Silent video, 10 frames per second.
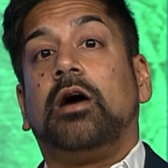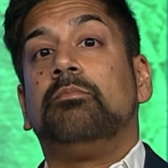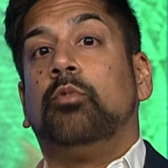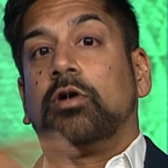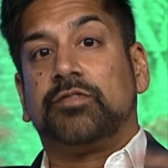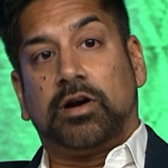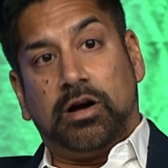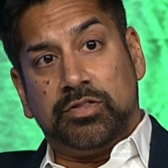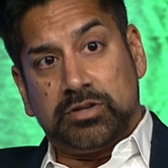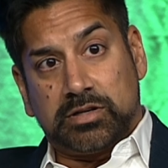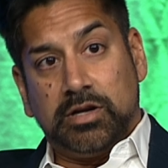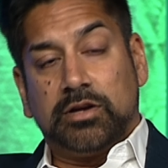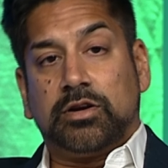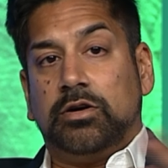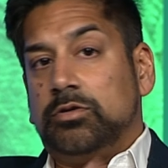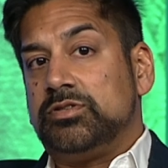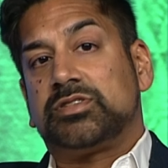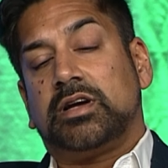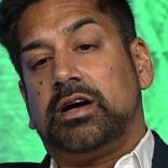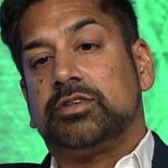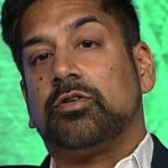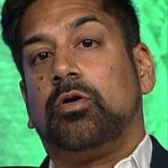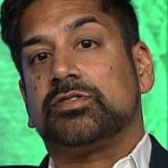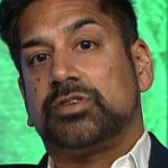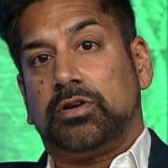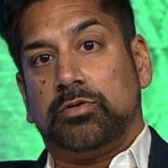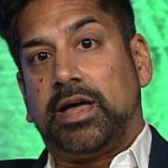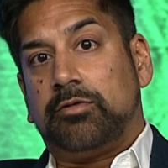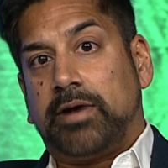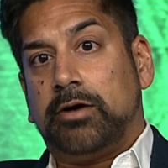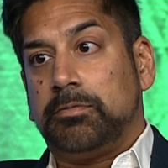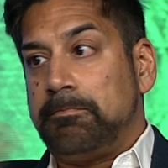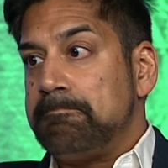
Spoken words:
more of our other codes to also go that route.